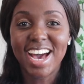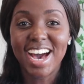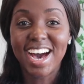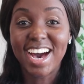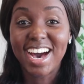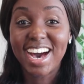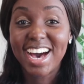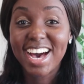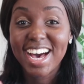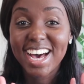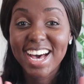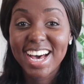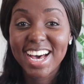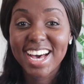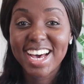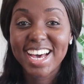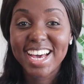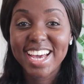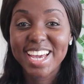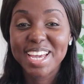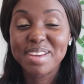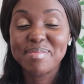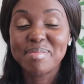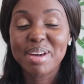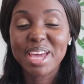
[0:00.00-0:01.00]

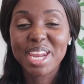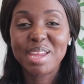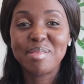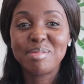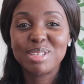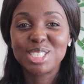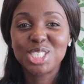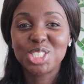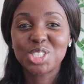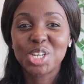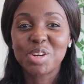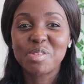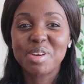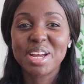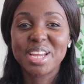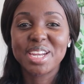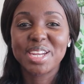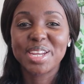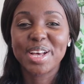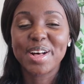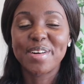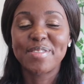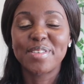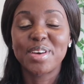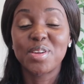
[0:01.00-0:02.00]
Hi, my name is Joy
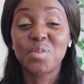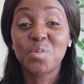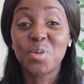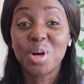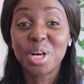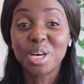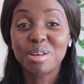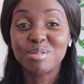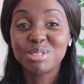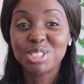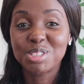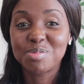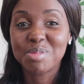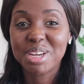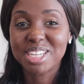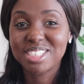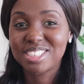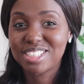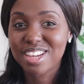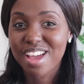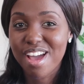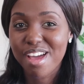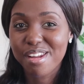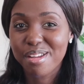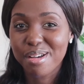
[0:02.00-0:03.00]
Randolph and welcome to my
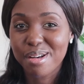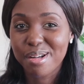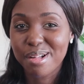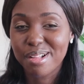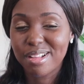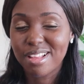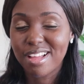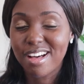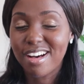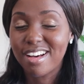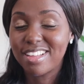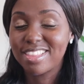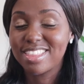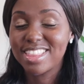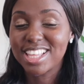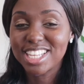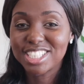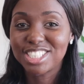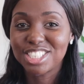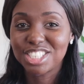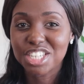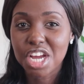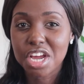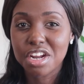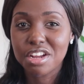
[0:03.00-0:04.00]
channel. On
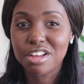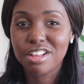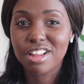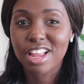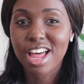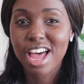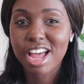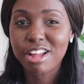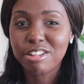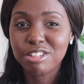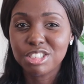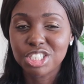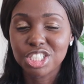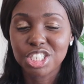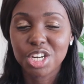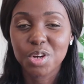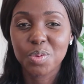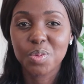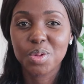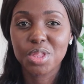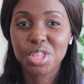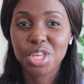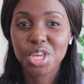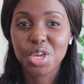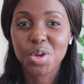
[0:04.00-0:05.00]
this channel, I'll
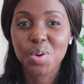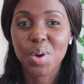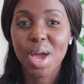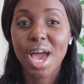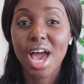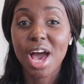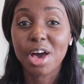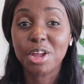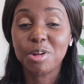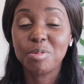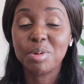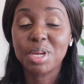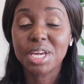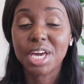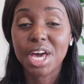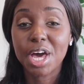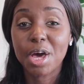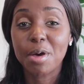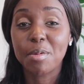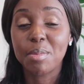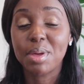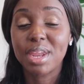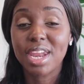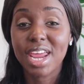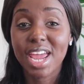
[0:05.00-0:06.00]
share with you how to
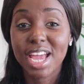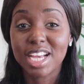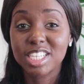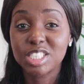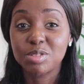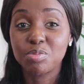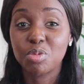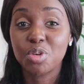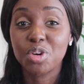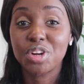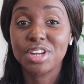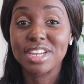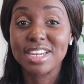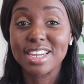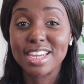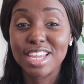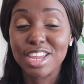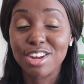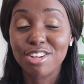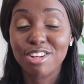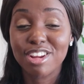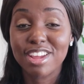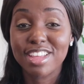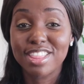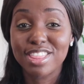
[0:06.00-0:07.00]
become an expert and
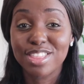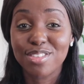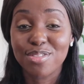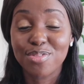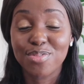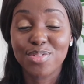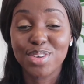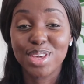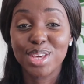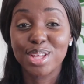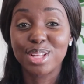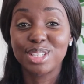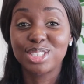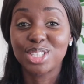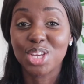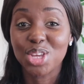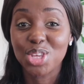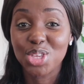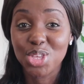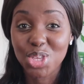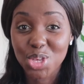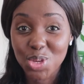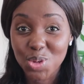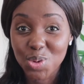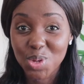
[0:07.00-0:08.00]
leader in the
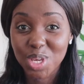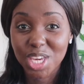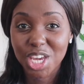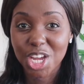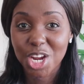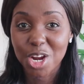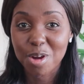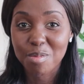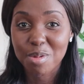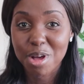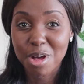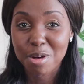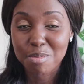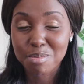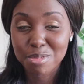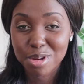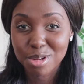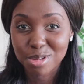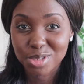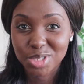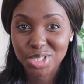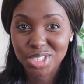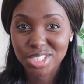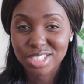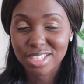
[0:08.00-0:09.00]
field you care about
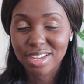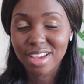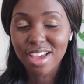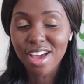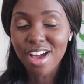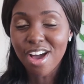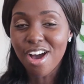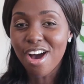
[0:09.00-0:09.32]
most.